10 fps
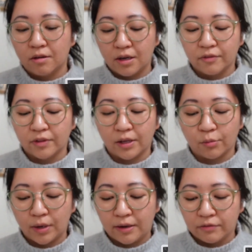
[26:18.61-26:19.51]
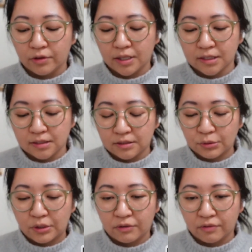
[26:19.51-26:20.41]
of like whatever this
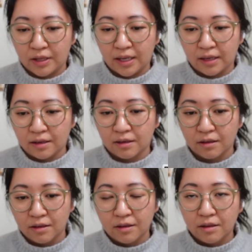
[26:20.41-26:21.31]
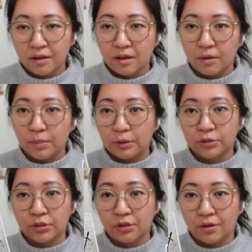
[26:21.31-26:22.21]
sort of like
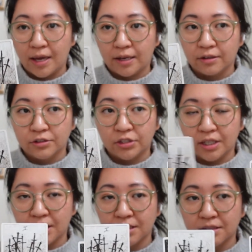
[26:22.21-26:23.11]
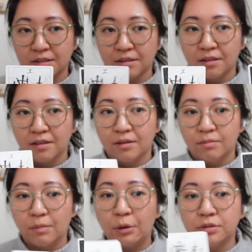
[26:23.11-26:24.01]
emotional energy is
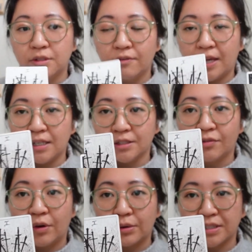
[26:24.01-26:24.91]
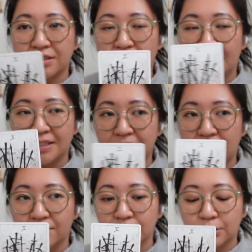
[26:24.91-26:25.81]
most of that is focused on this
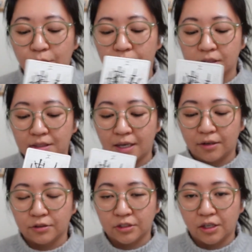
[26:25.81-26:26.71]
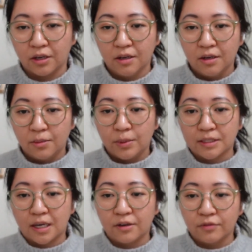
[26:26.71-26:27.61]
ten of swords energy but
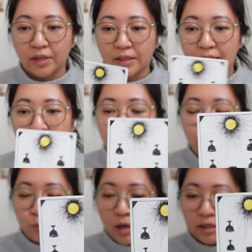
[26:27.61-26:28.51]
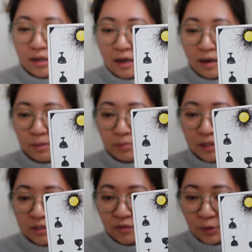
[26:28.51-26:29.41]
it's kind of like they have one cup
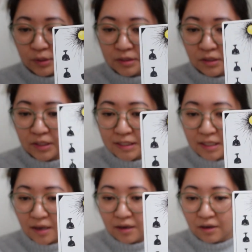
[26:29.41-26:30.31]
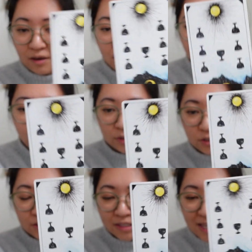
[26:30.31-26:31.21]
that's focused on the sun which
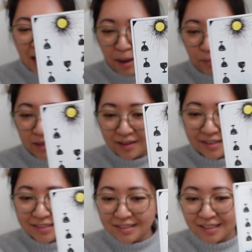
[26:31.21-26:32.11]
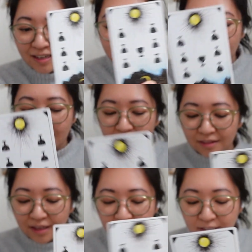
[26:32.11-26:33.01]
is this happiness and
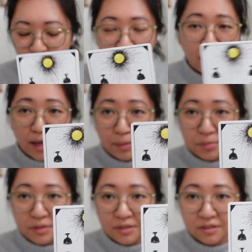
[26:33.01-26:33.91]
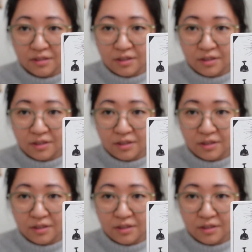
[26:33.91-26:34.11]
like the ace of cups